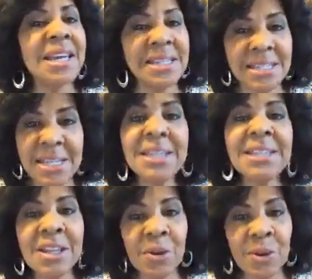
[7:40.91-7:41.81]
is it
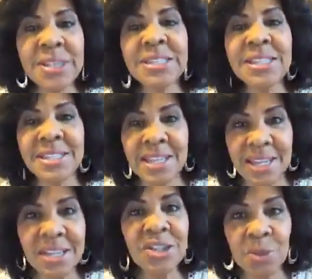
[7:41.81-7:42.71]
decreases
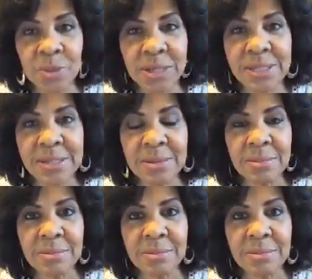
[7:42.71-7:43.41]
injuries.